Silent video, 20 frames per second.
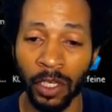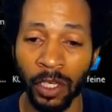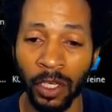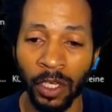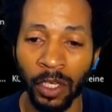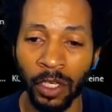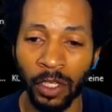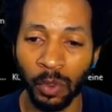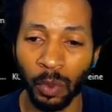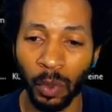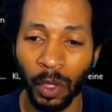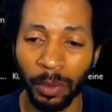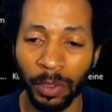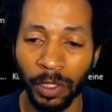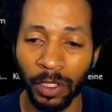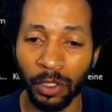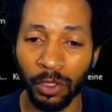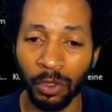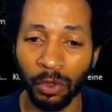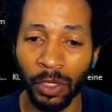So what I'm going to
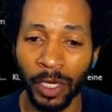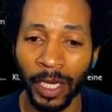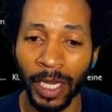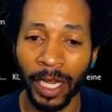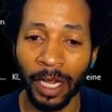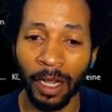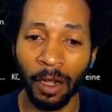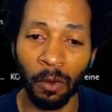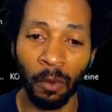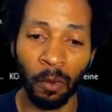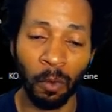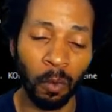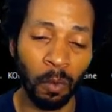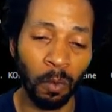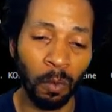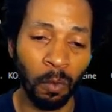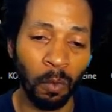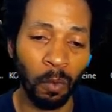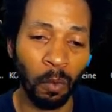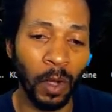do now,
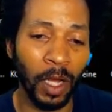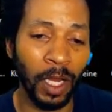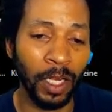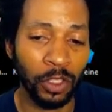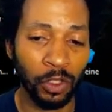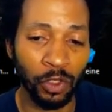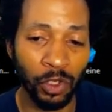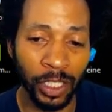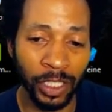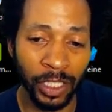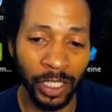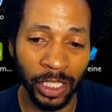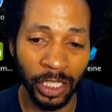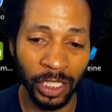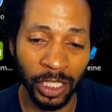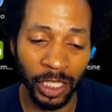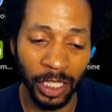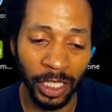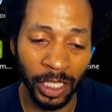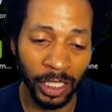while it's transitioning
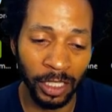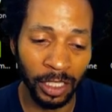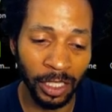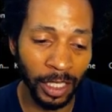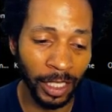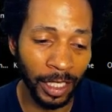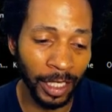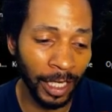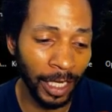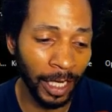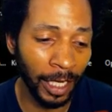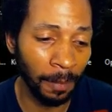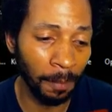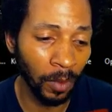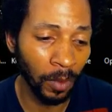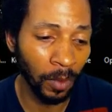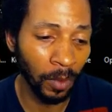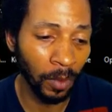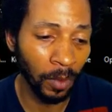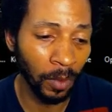into the game
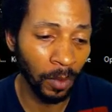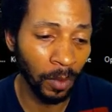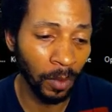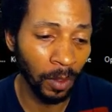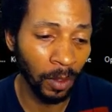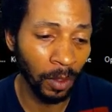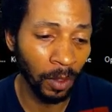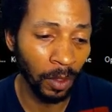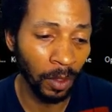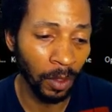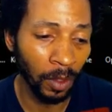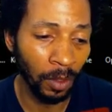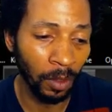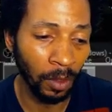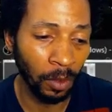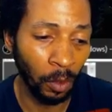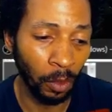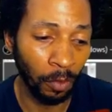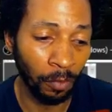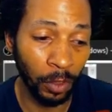or
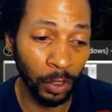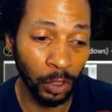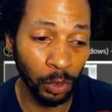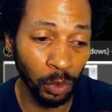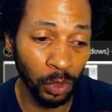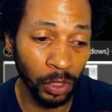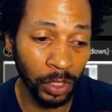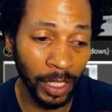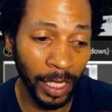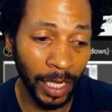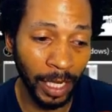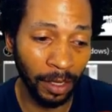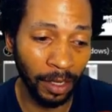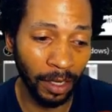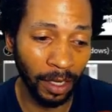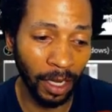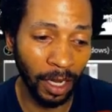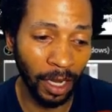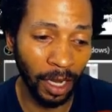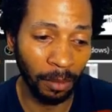virtual set,
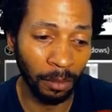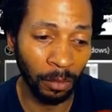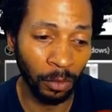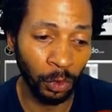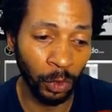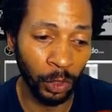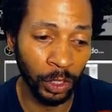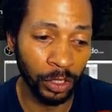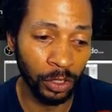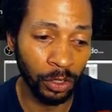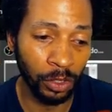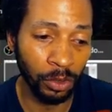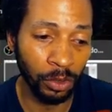I'm going to get